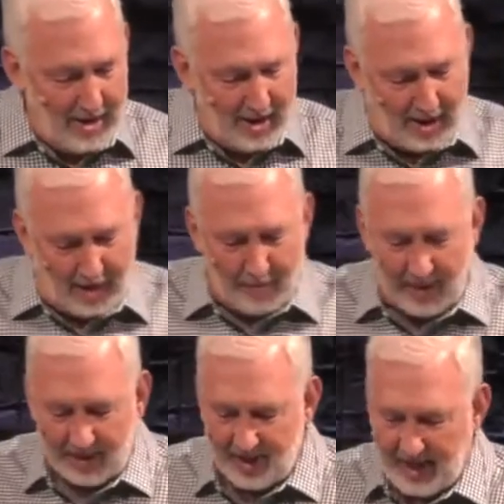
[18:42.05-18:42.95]
Uh,
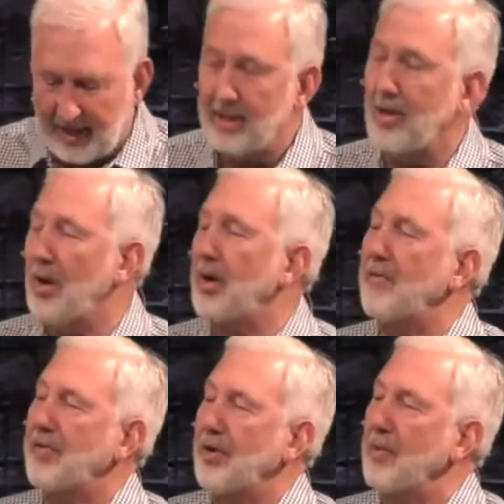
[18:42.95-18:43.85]
but the second law
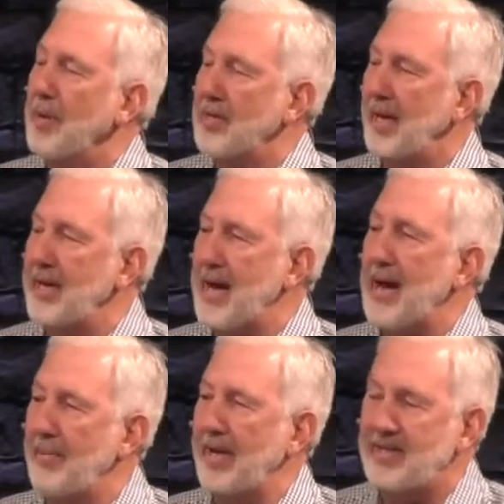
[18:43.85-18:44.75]
of
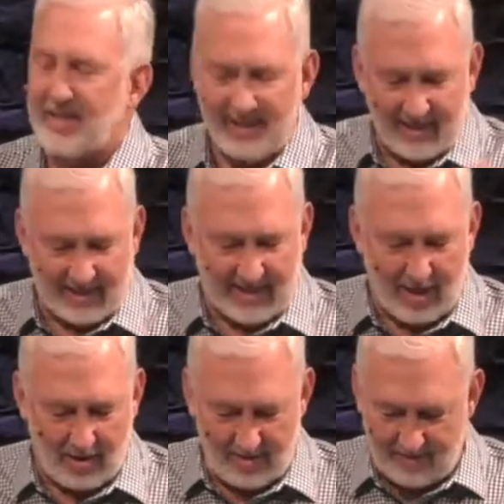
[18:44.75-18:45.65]
thermodynamics, doesn't that
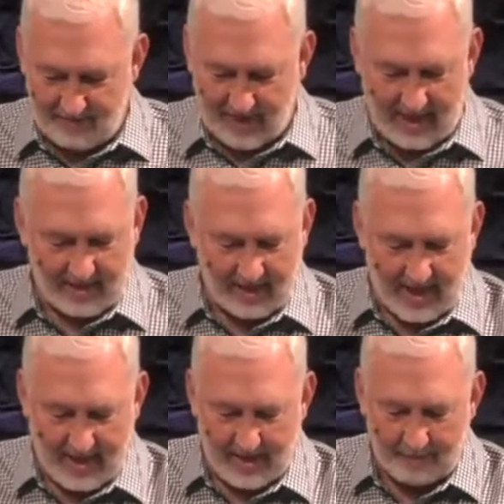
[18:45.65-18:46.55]
sound
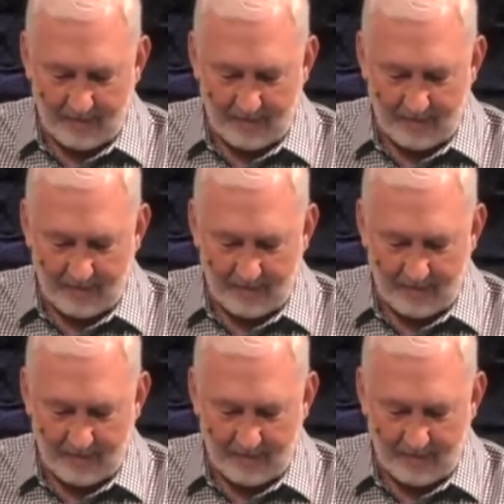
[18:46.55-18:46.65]
fascinating?